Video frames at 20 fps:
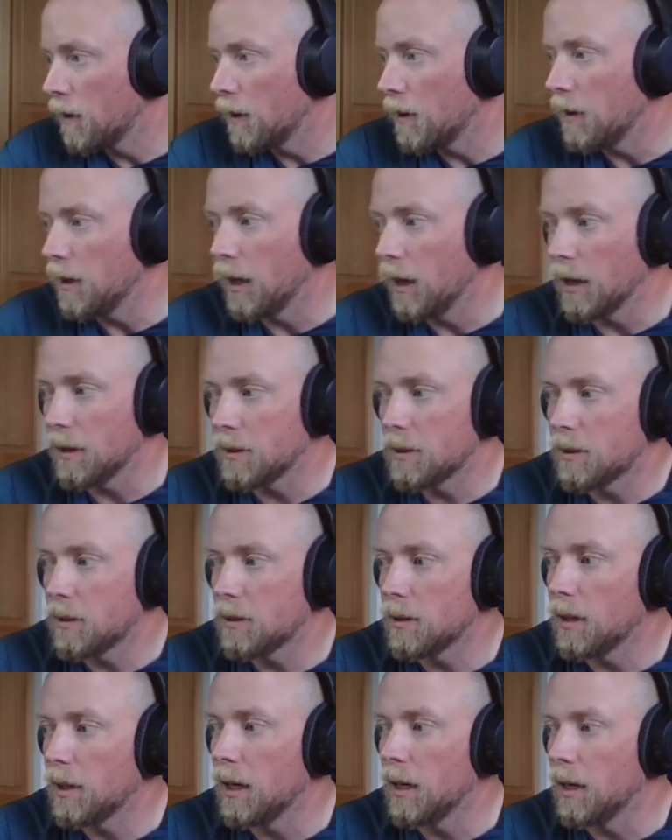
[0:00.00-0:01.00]

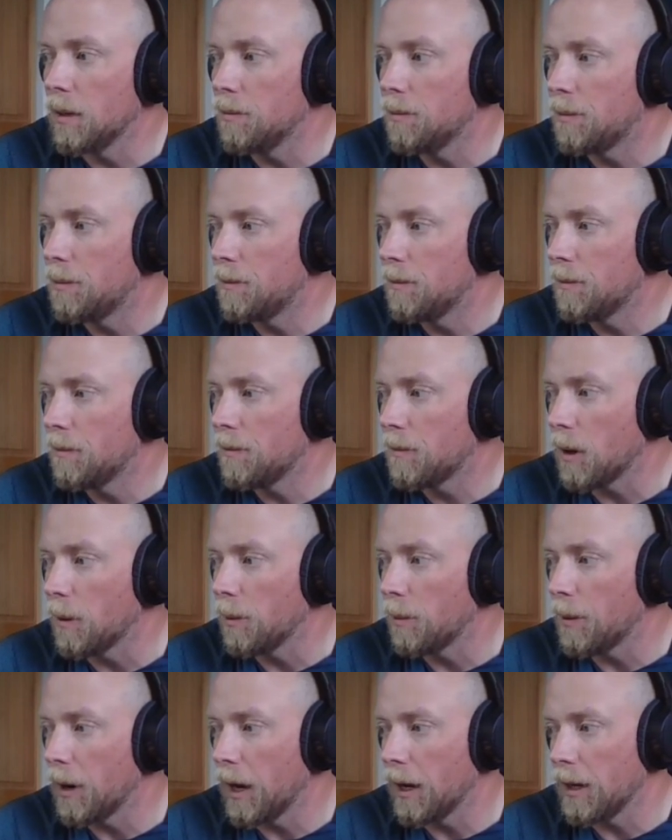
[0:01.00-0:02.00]
Yes, uh,
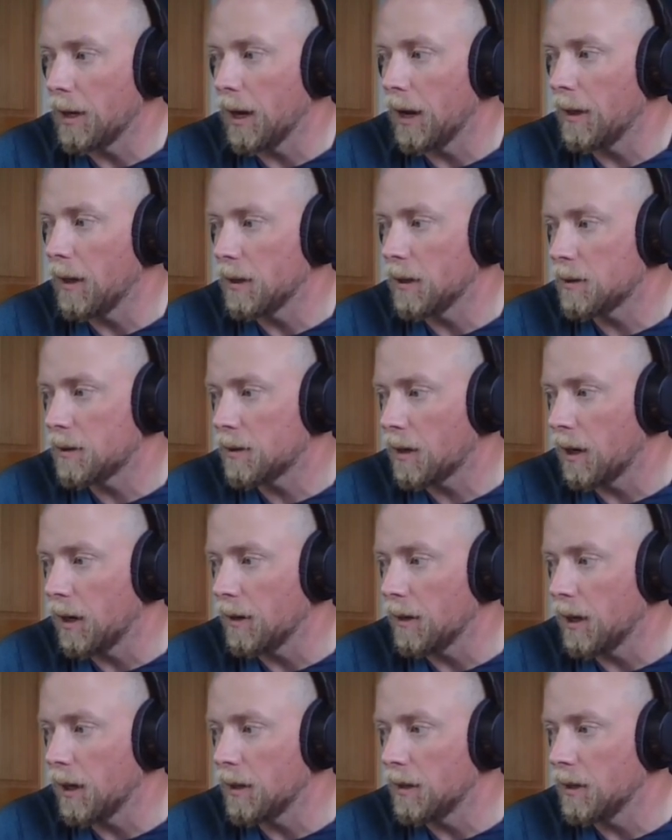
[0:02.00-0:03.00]
Farmer Brad. Yeah, that's kind of
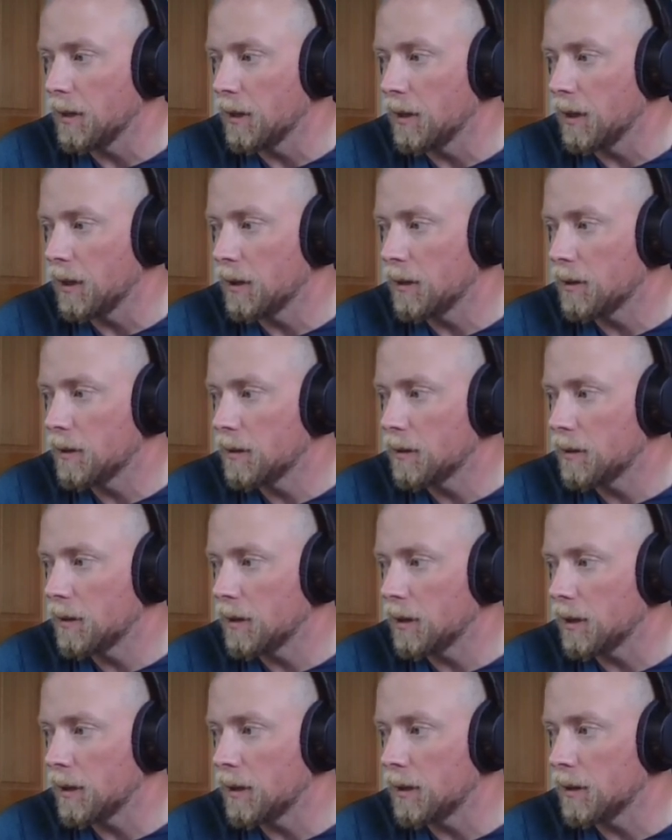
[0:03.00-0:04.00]
the idea
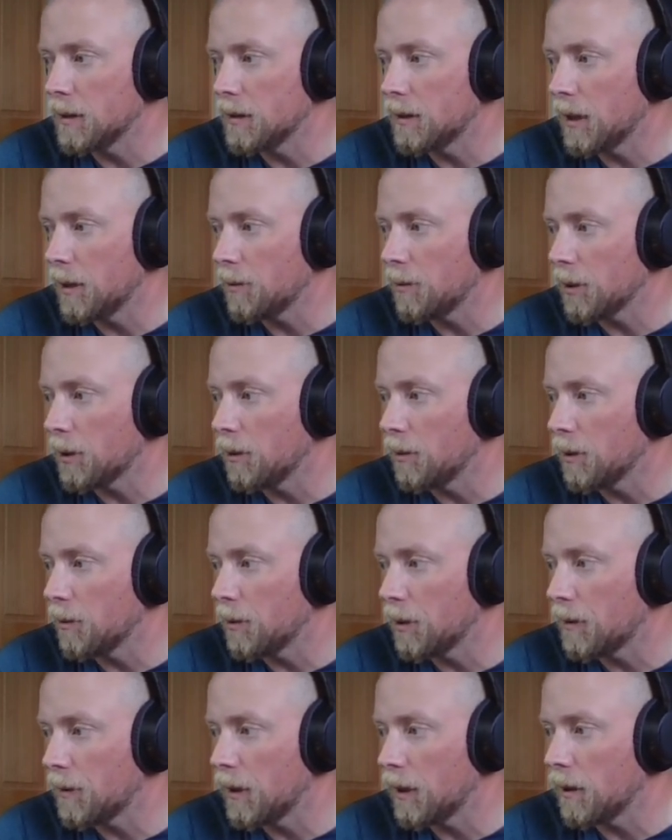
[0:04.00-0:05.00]
uh, that we're going
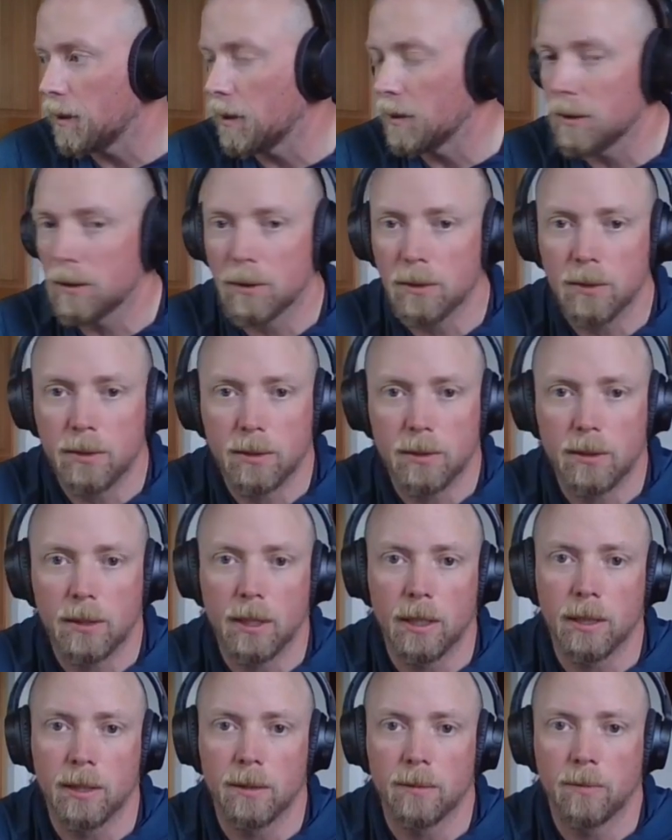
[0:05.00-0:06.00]
with there on those
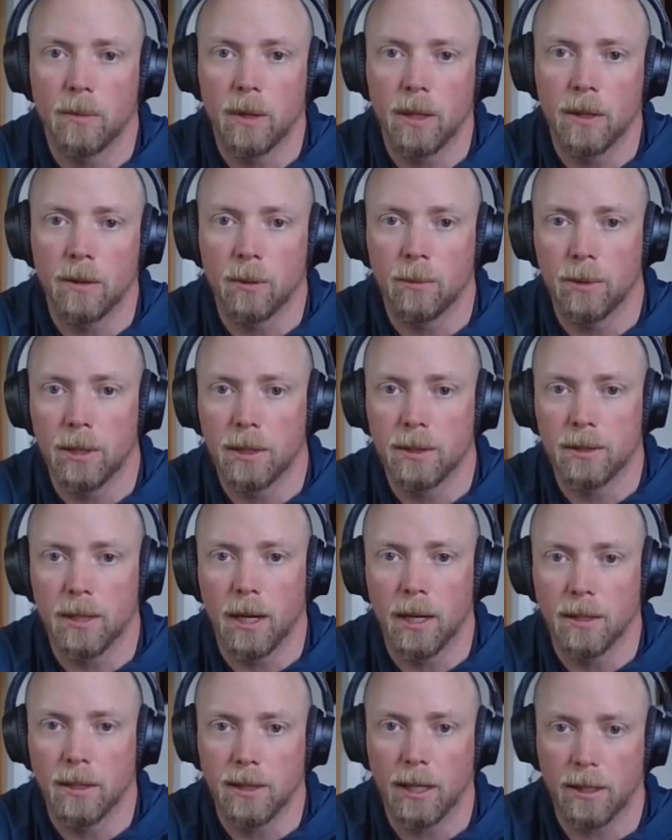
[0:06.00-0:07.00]
in the
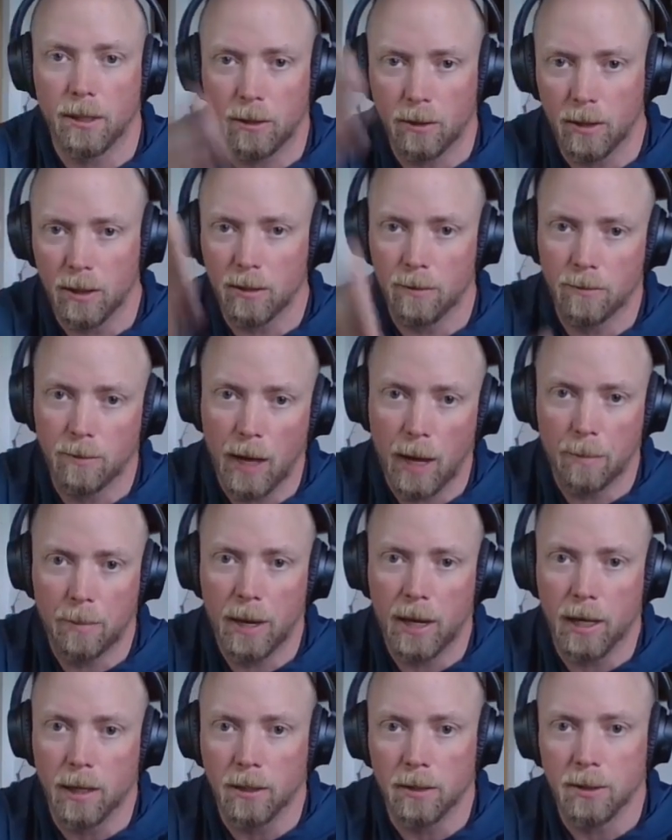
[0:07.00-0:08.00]
redesign. Is I could create the flat
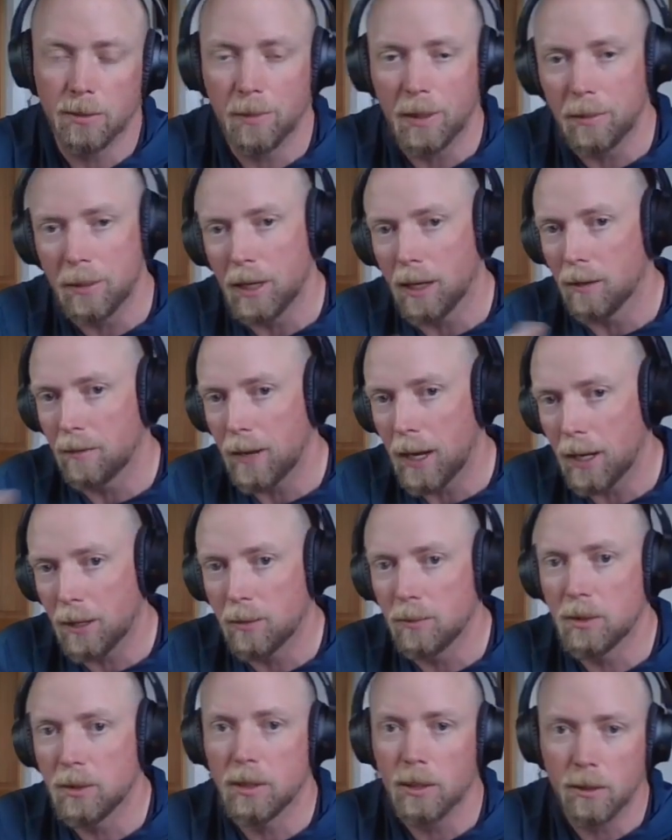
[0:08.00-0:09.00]
panels maybe out of
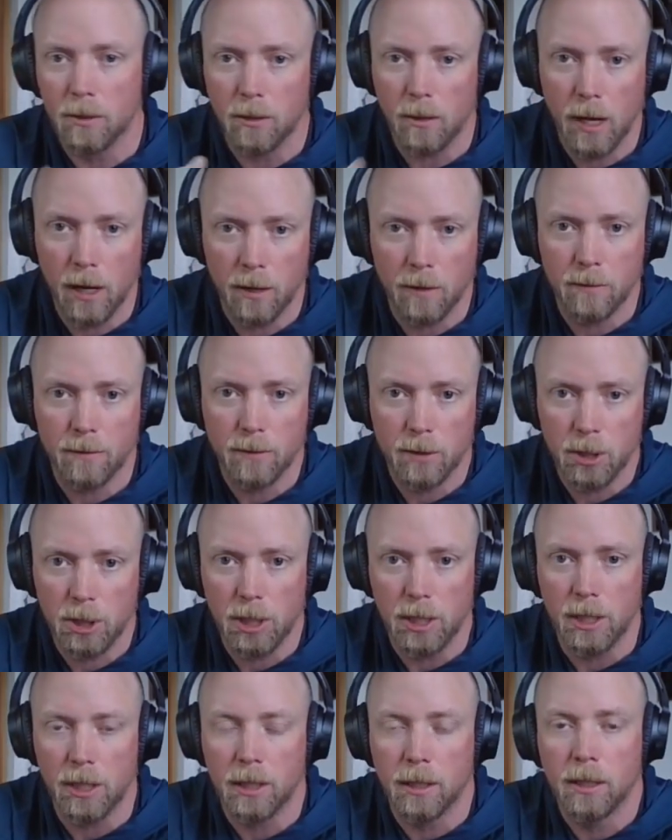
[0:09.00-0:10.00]
vacuum seal or out of
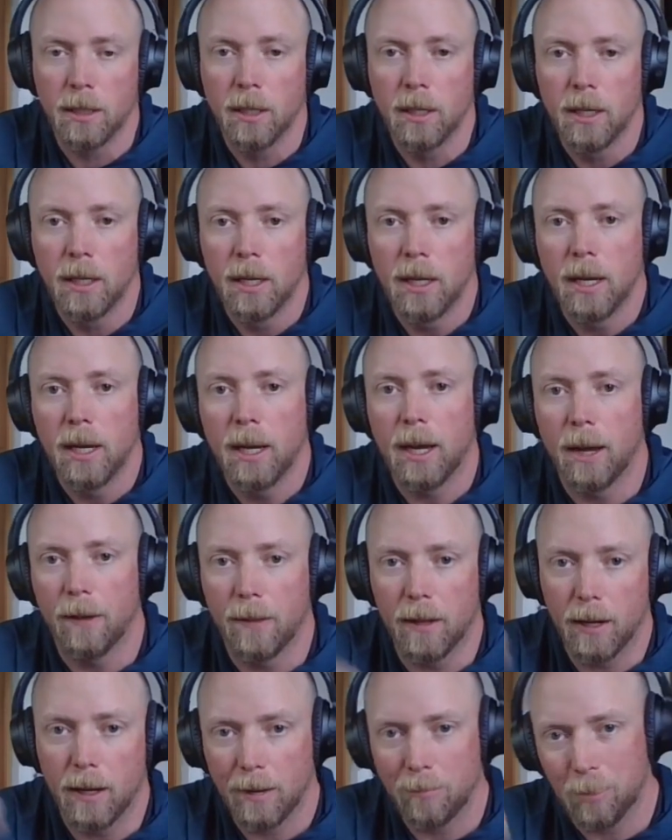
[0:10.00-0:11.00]
sheeting and
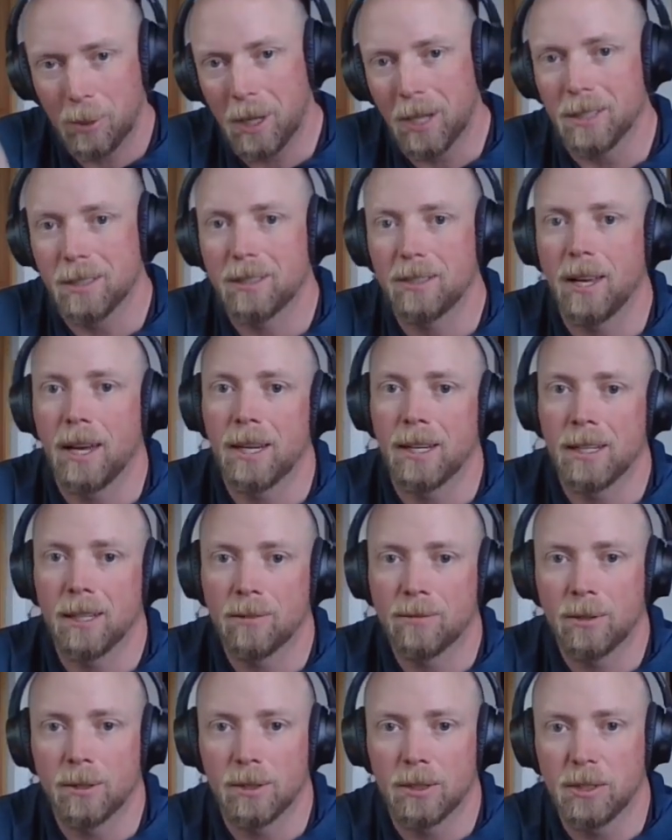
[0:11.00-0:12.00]
then have them kind of slide in
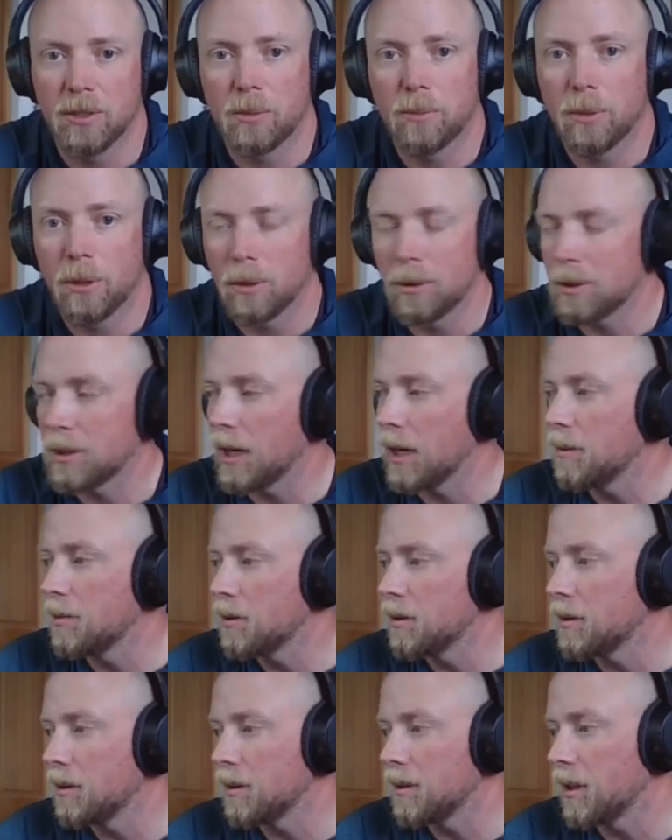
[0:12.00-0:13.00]
for at least the
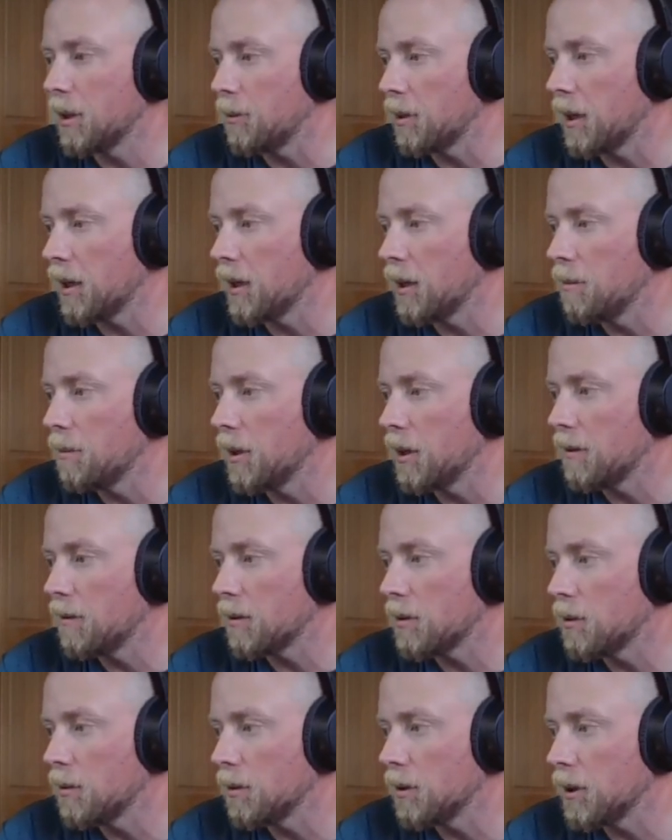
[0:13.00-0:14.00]
prototypes until we can get money for
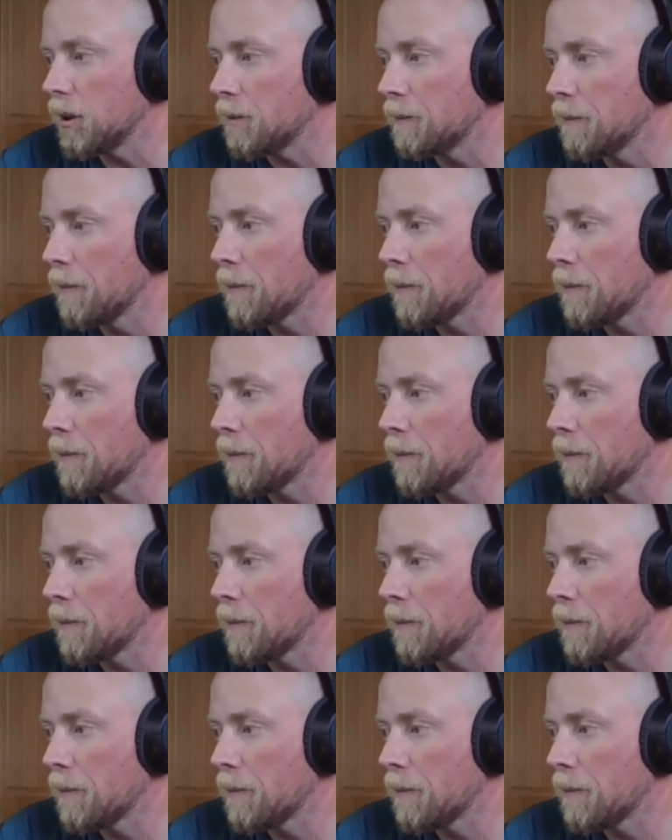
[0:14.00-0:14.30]
tooling.